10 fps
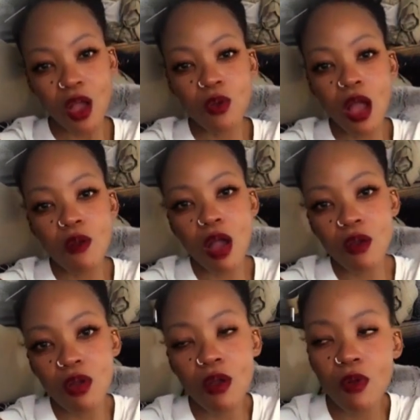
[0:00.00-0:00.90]
Whoa, whoa,
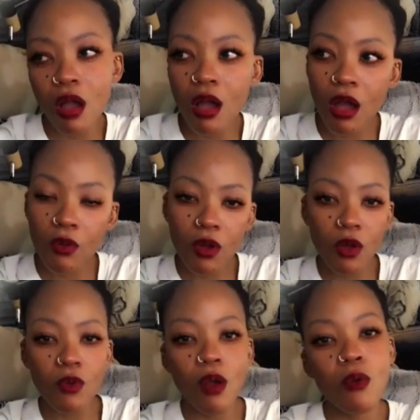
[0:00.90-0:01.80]
whoa, whoa,
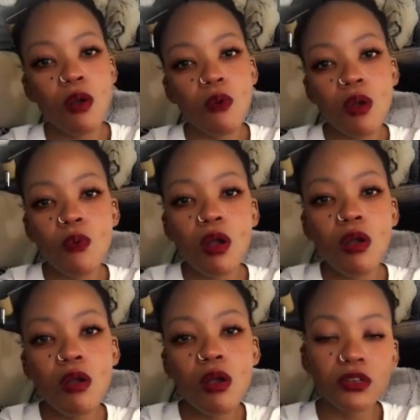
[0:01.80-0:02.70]
whoa, whoa,
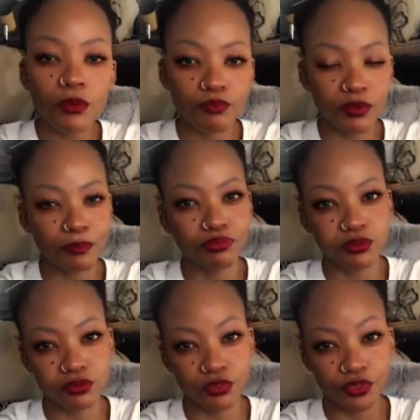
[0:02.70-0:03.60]
whoa,
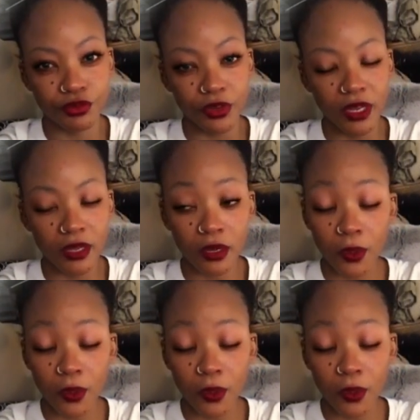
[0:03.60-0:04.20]
whoa, tree.